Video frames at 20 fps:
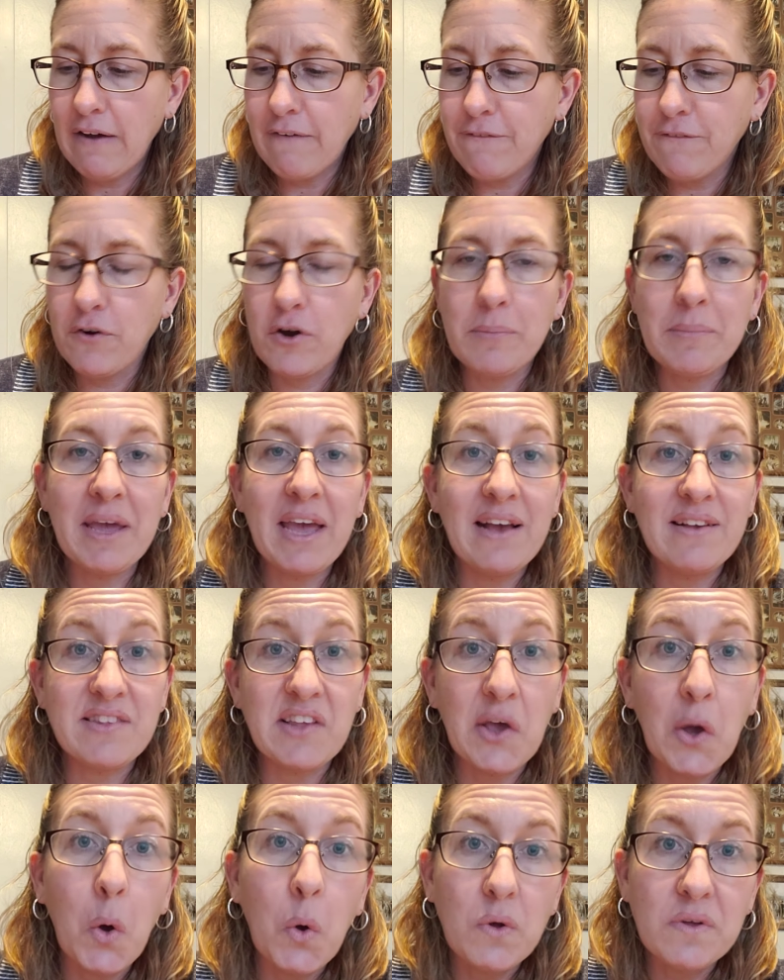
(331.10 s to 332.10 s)
for me as
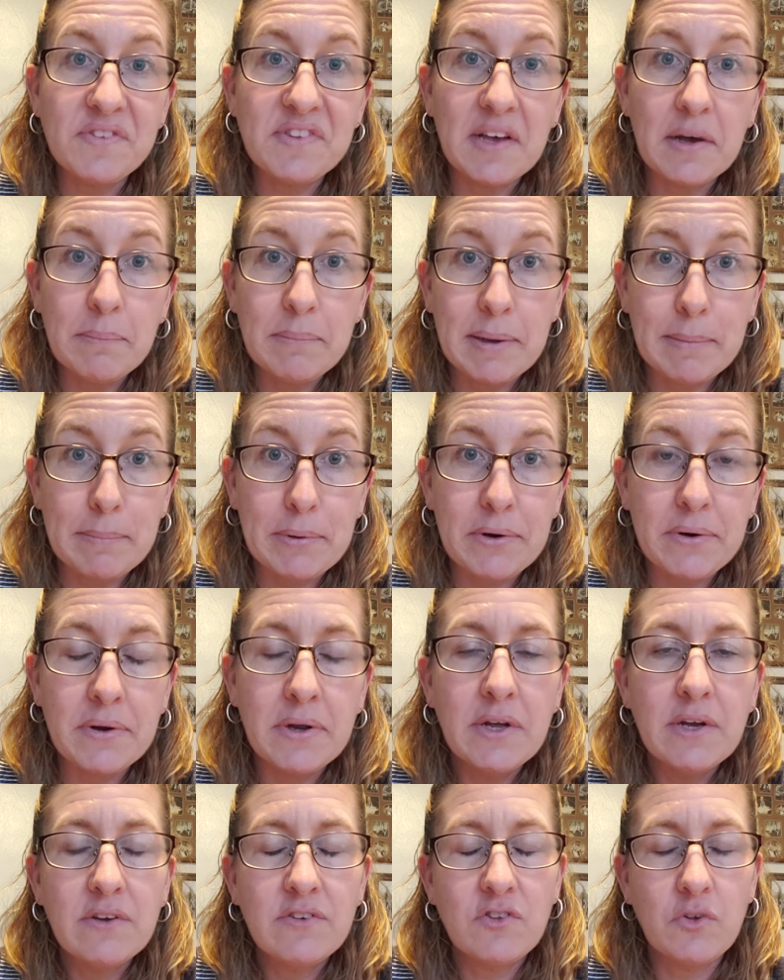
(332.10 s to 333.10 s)
a wholesale member.
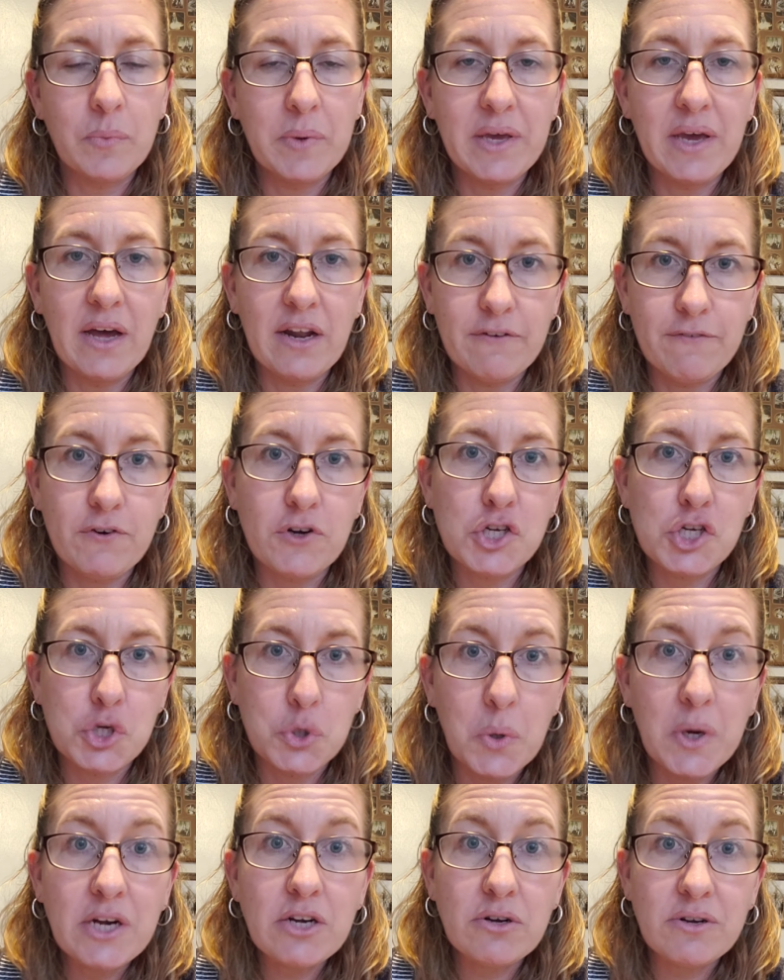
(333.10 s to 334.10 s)
So we got it for
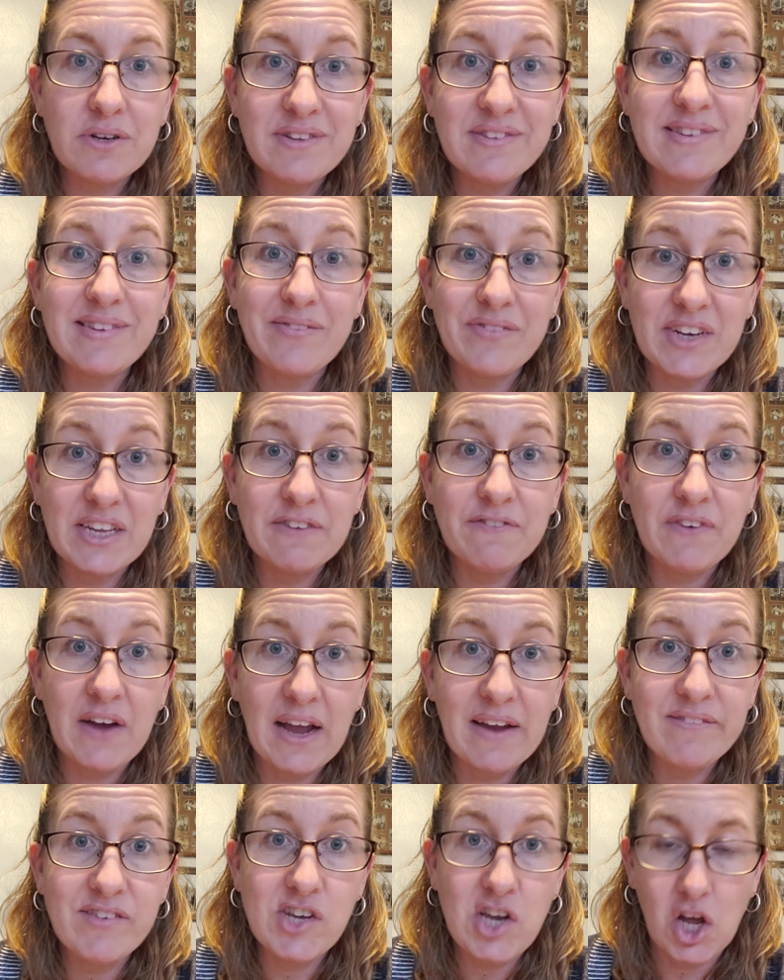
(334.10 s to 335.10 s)

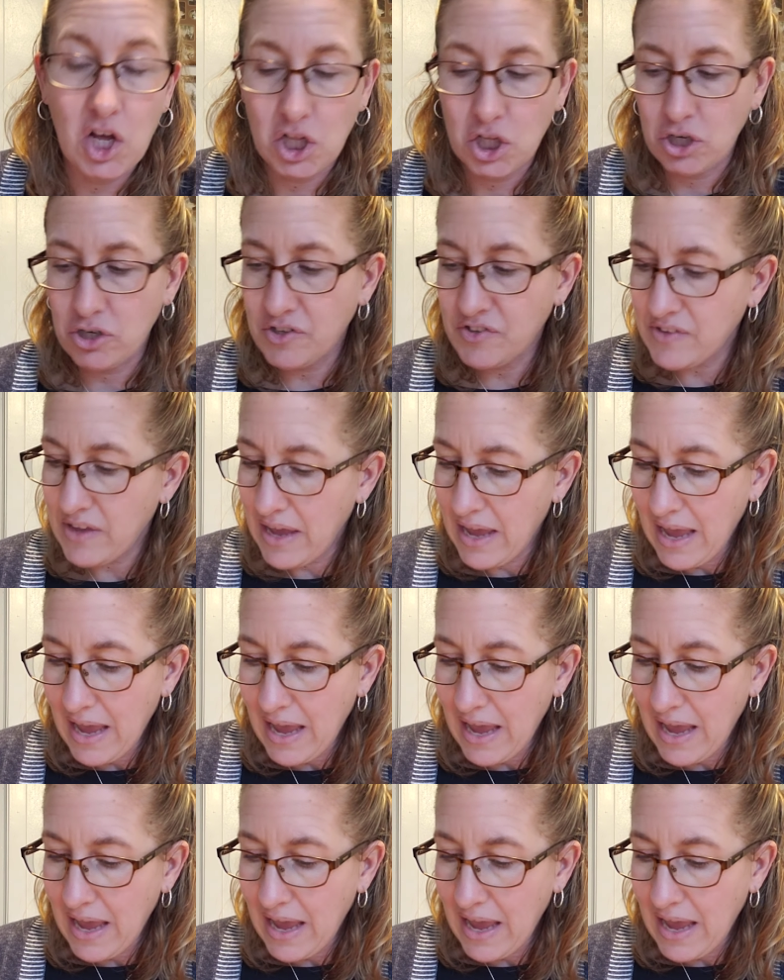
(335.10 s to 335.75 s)
$275.